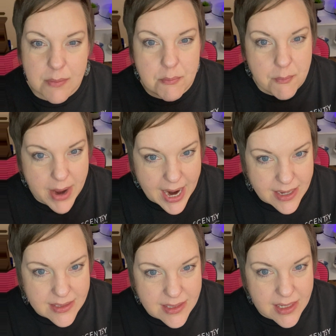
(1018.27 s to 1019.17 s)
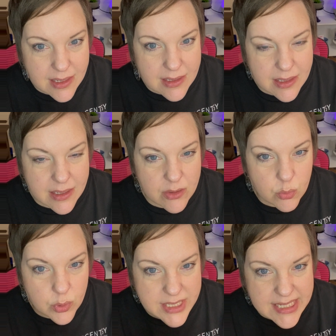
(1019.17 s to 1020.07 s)
masculine,
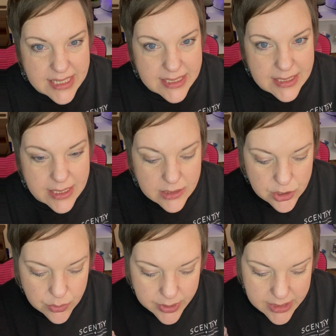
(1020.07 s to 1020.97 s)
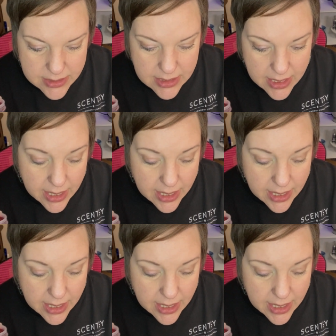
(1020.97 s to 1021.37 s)
woodsy scent to it.